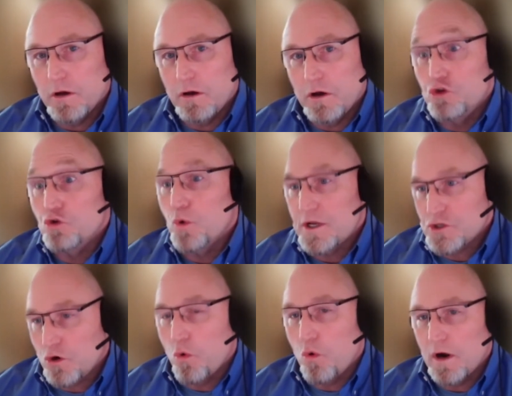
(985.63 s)
U.S.
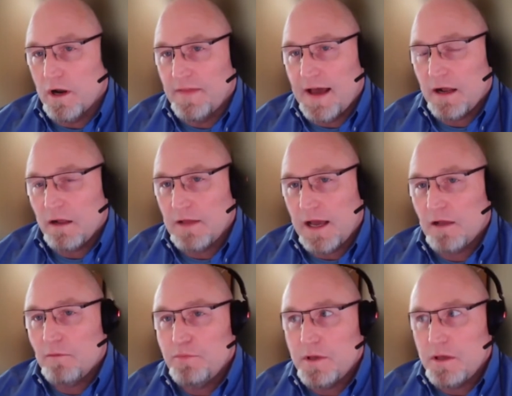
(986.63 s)
court, and that
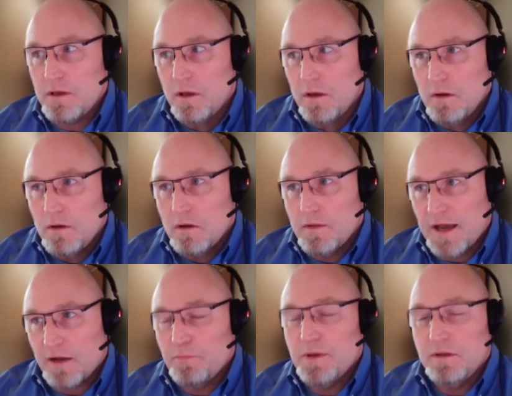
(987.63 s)
could
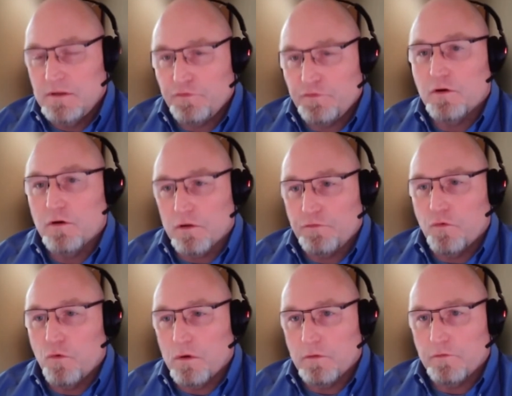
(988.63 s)
be difficult
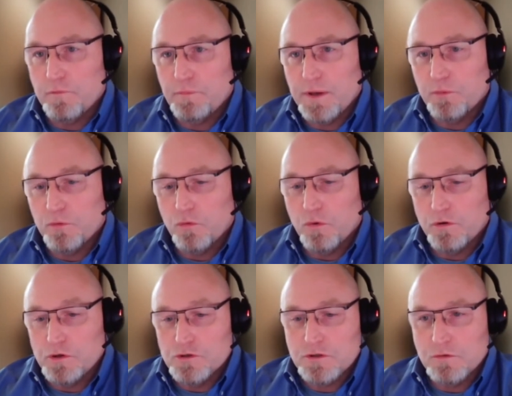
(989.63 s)
for people who
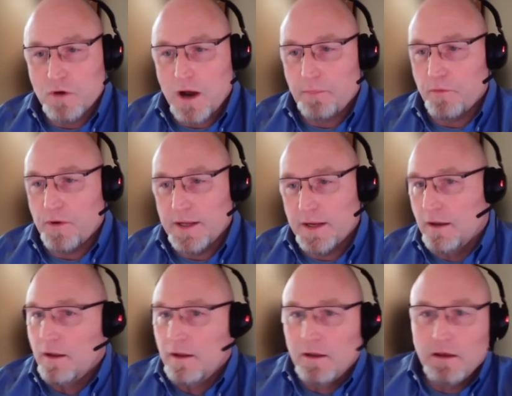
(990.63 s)
are used to
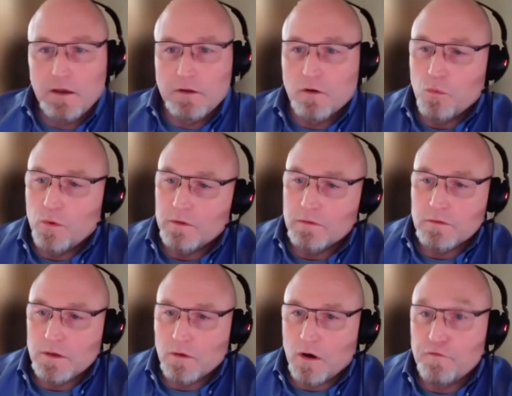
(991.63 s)
operating with
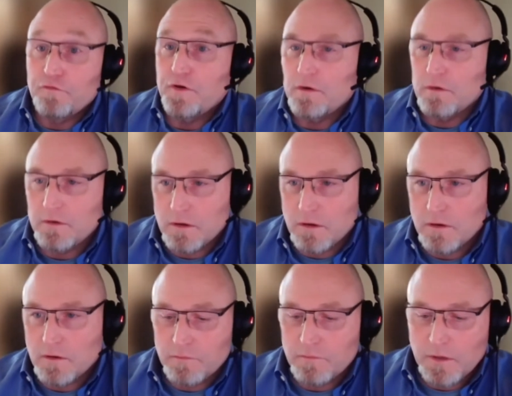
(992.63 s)
unfettered
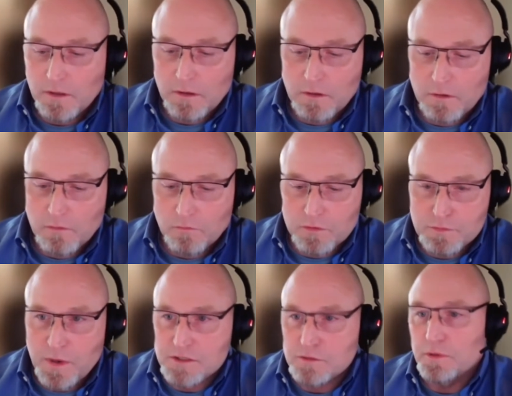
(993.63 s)

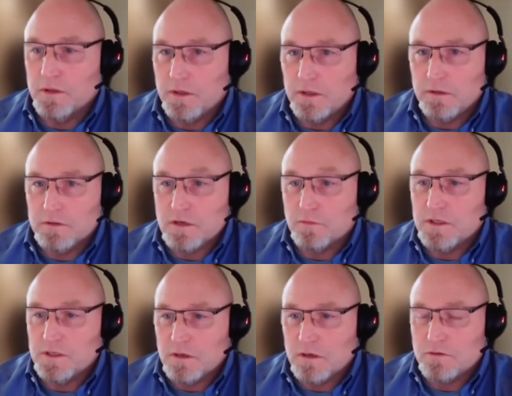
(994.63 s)
responsibility in some of
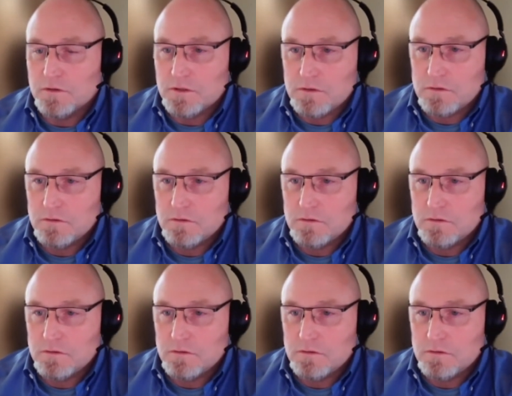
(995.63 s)
these countries.